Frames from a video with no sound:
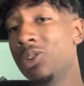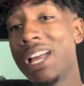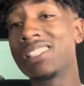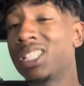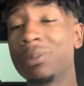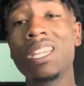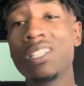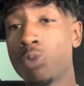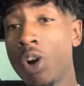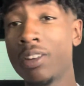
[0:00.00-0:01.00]
You got some
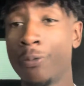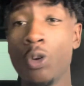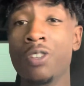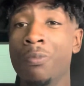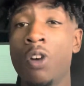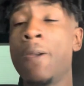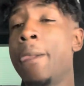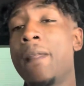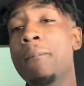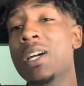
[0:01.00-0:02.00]
things working for you, bro.
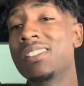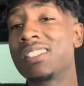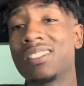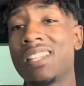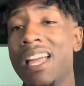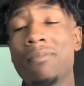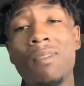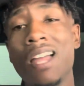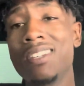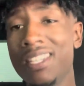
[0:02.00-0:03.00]
But it's just like,
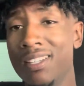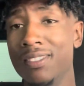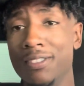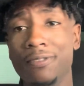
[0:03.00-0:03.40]
my nigga,